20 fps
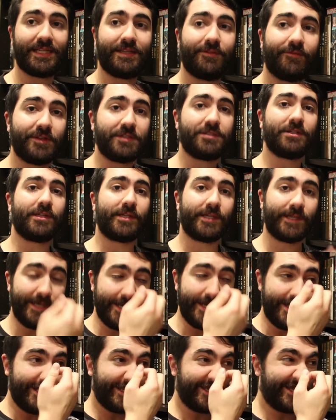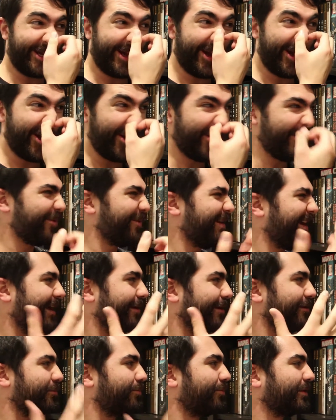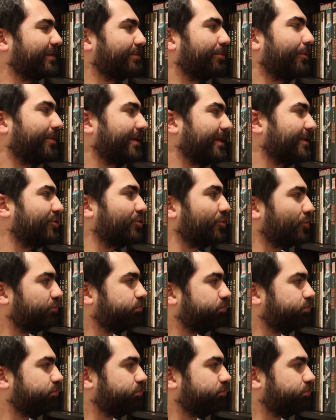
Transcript: individually, so it's probably,